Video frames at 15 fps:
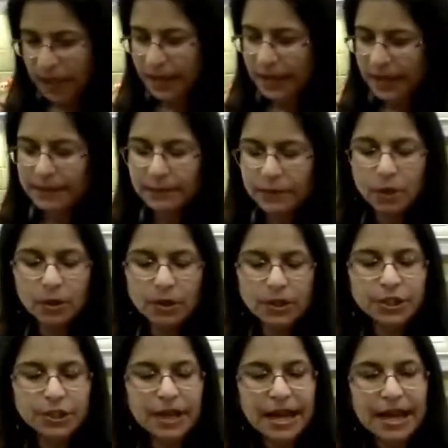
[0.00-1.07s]
I am going
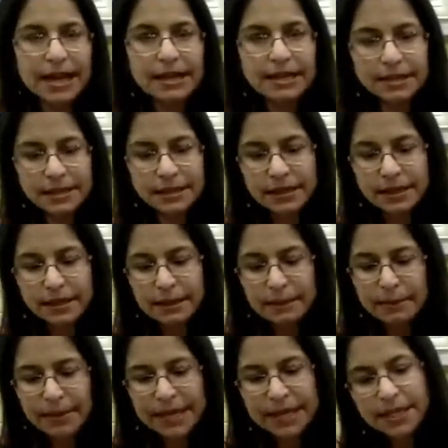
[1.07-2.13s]
to add
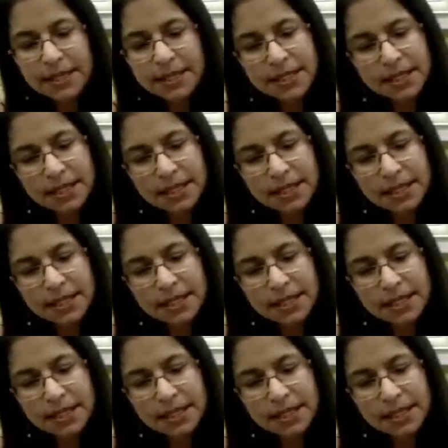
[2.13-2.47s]
peas.